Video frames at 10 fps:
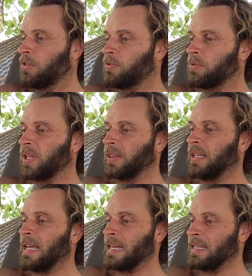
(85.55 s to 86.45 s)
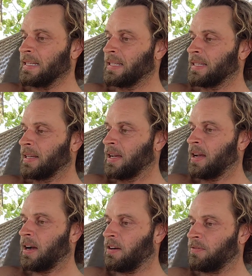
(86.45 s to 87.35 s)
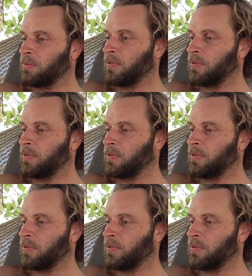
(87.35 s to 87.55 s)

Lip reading: through a lens of